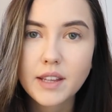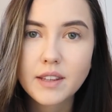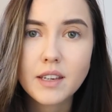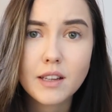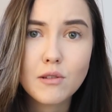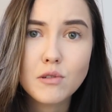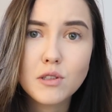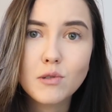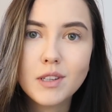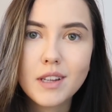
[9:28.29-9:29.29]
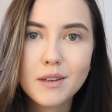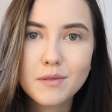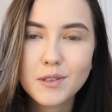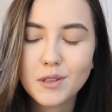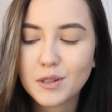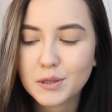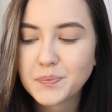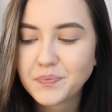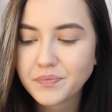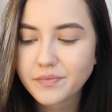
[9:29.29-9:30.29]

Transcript: I think it looks good enough, you know.